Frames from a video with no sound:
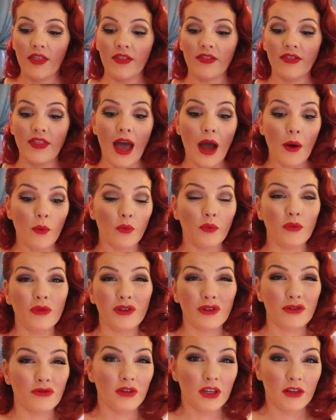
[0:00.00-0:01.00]
That
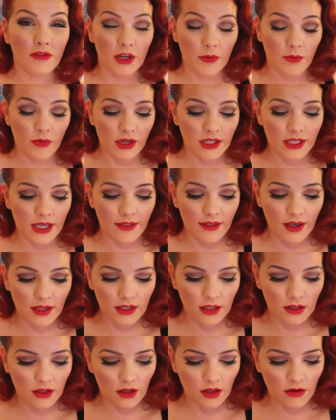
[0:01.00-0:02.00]
looks really, really pretty, and that's
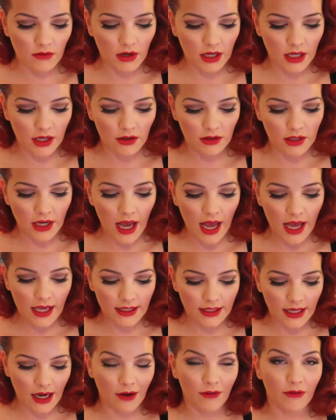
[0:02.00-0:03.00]
another really good
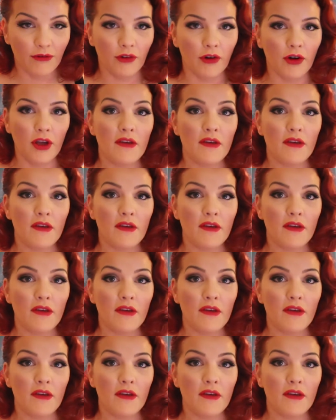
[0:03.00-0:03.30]
hairstyle for